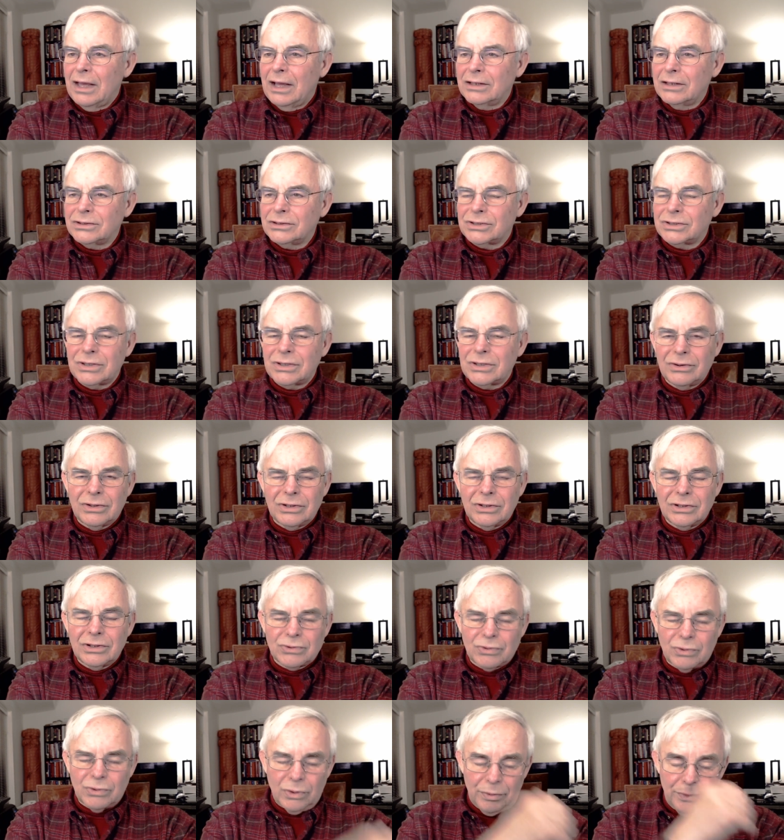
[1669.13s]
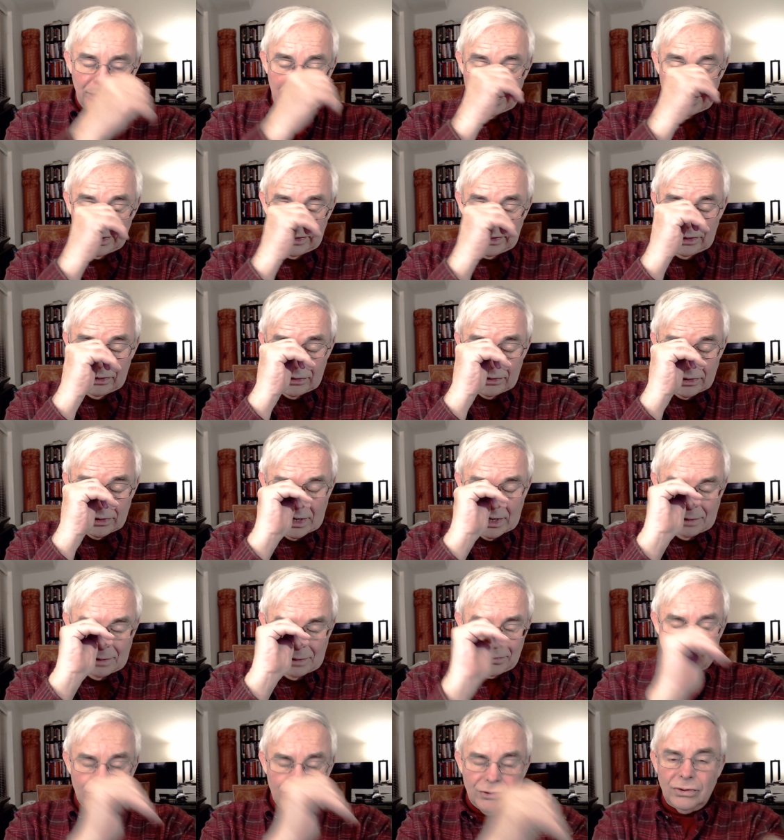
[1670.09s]
And so this will be your
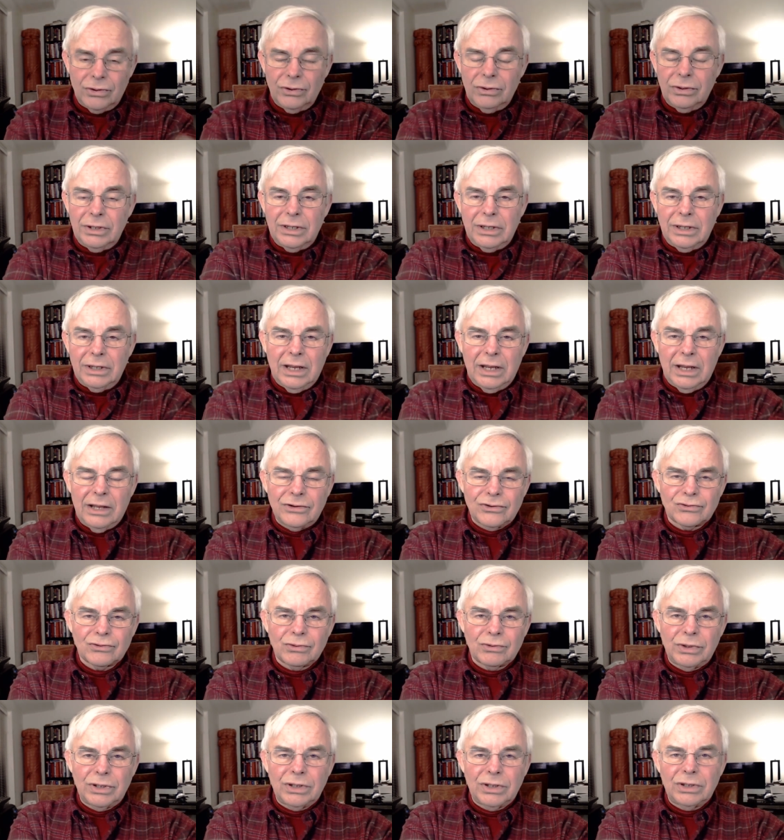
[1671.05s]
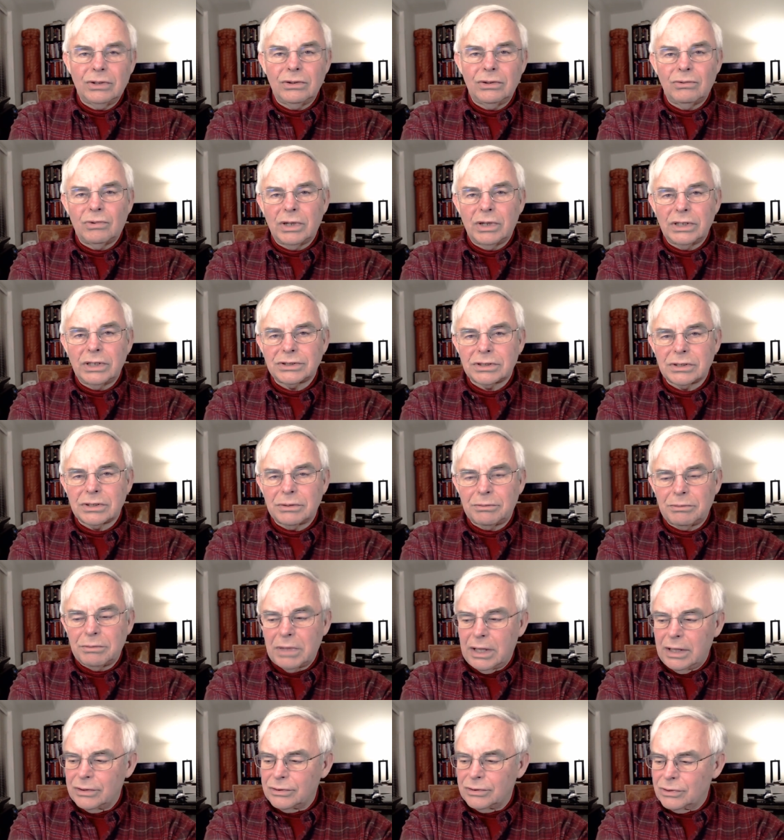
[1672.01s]
opportunity, as we do once a
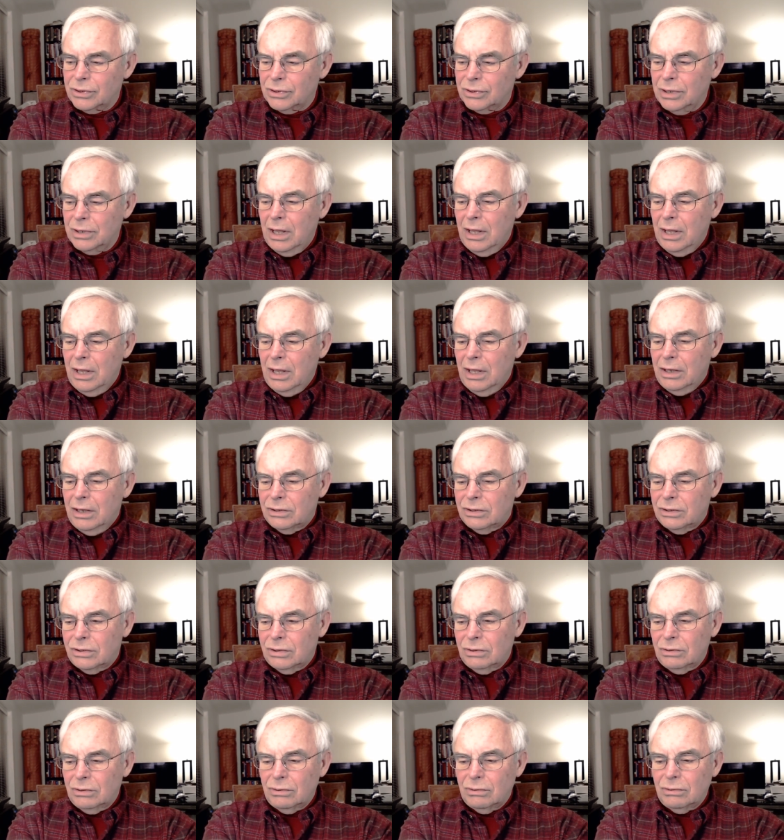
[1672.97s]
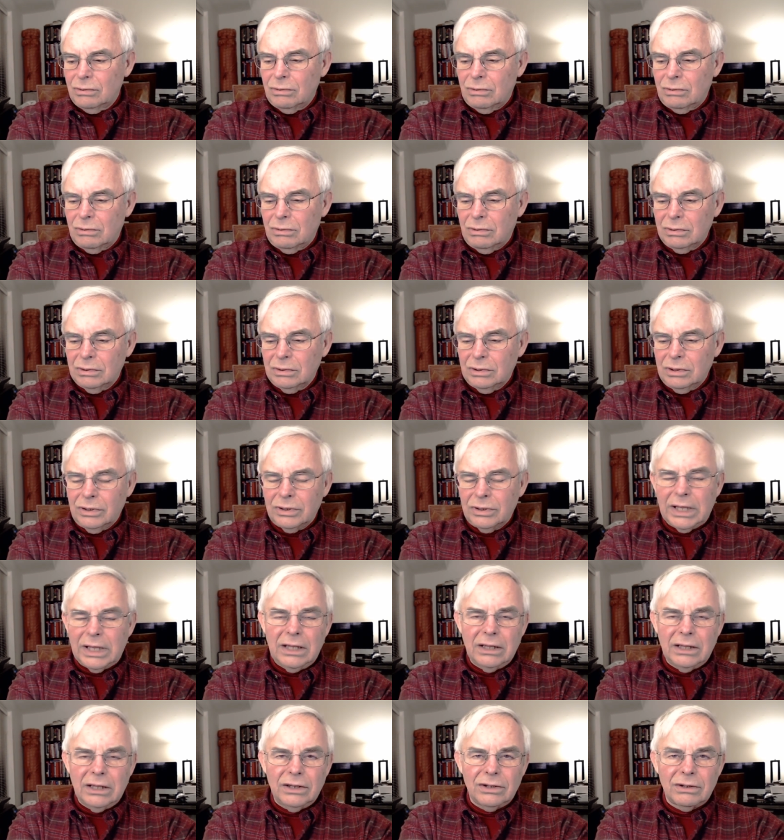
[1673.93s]
month, to
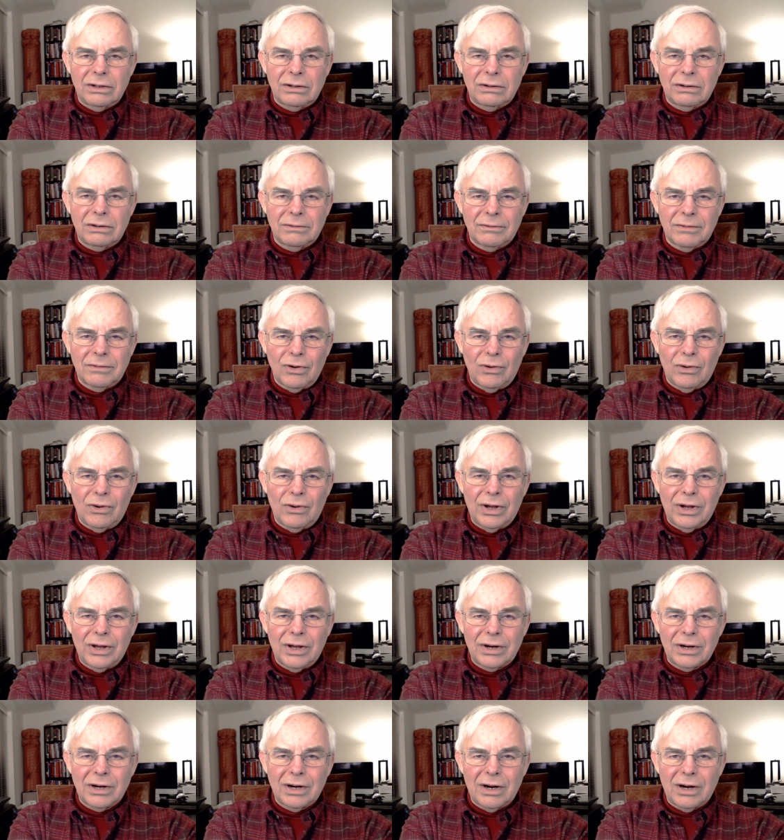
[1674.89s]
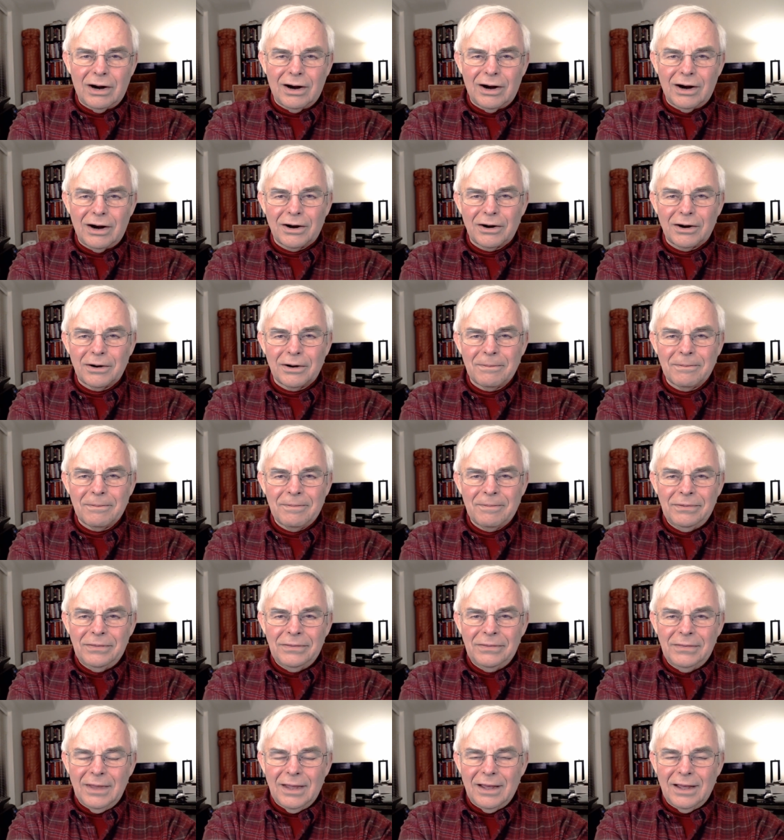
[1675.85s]
look in on our
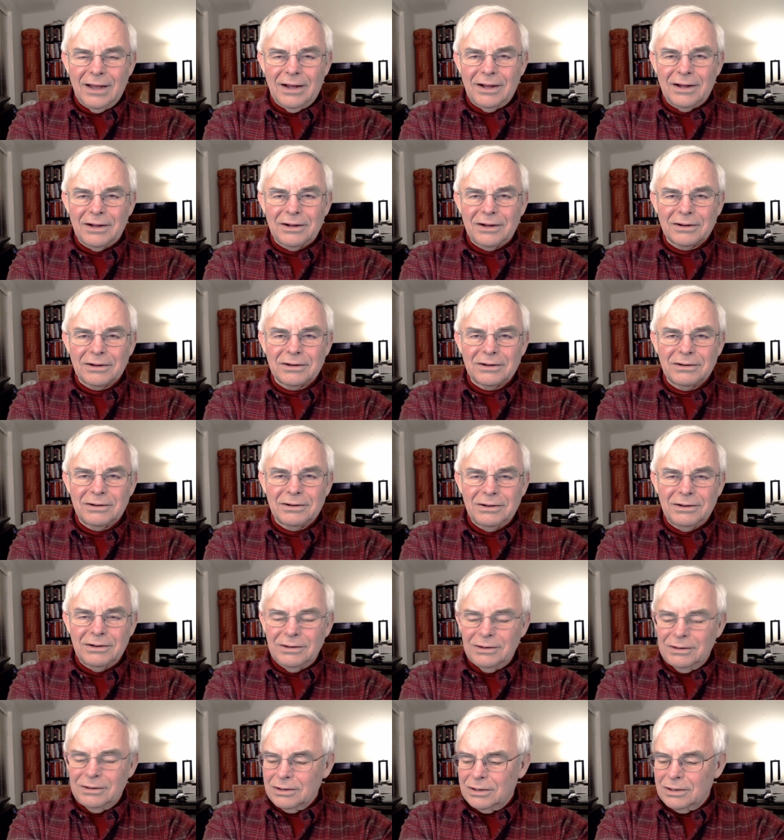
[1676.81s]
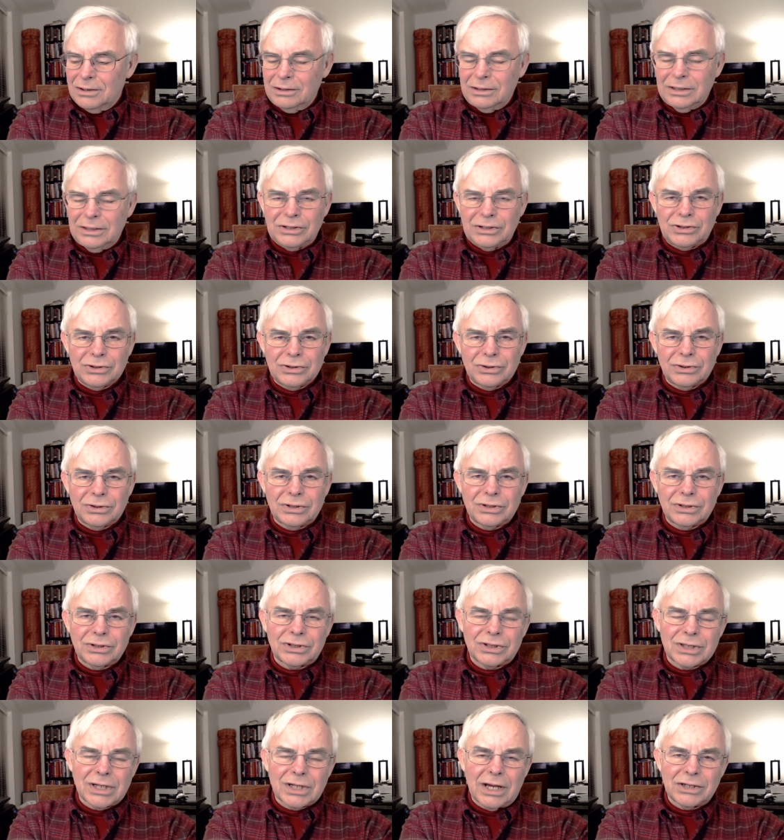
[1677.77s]
collegial
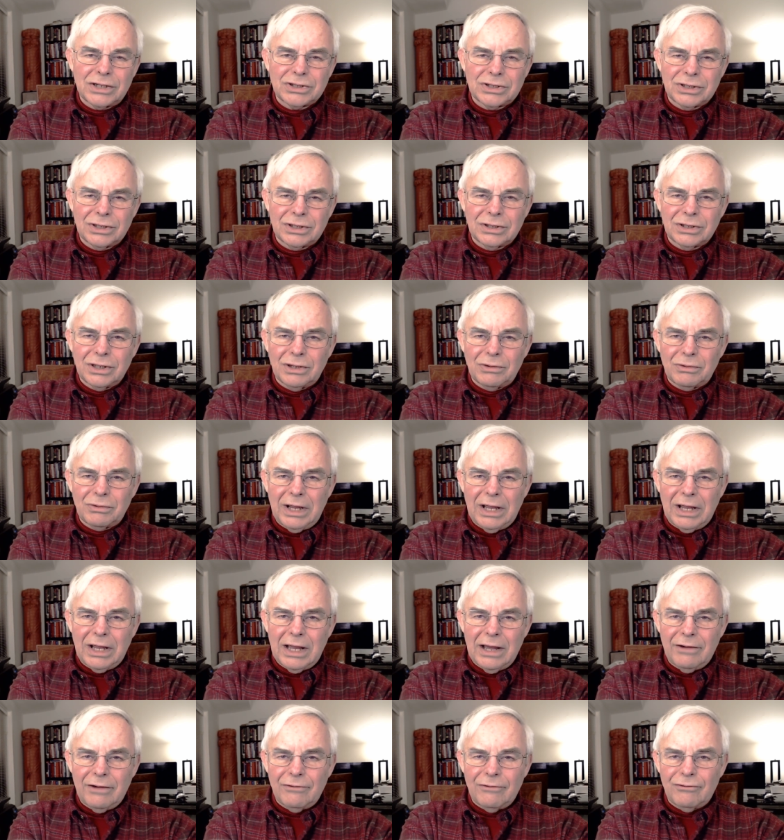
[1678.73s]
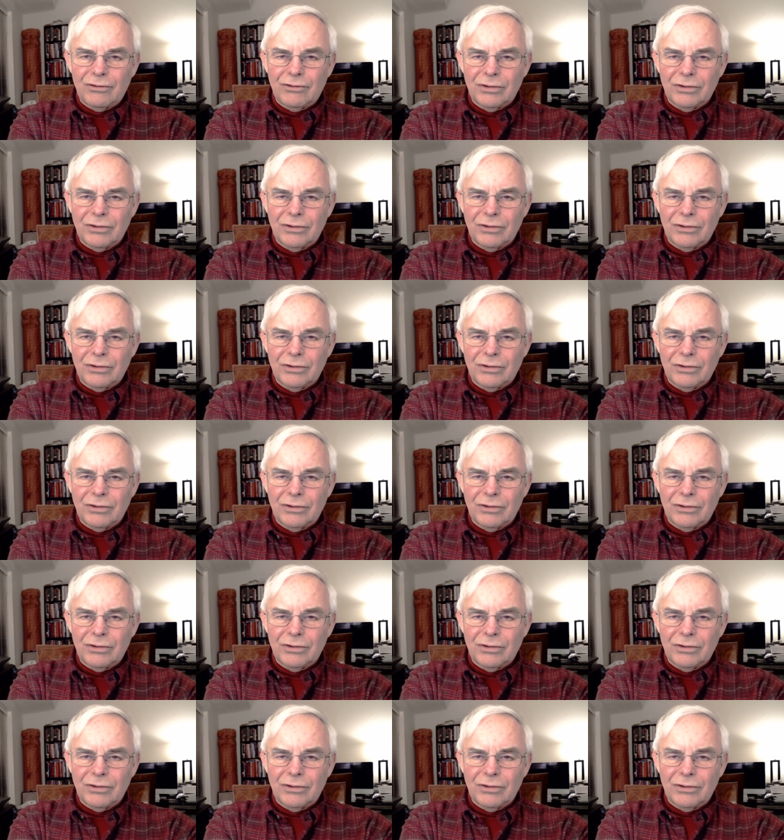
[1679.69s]
discussion that we have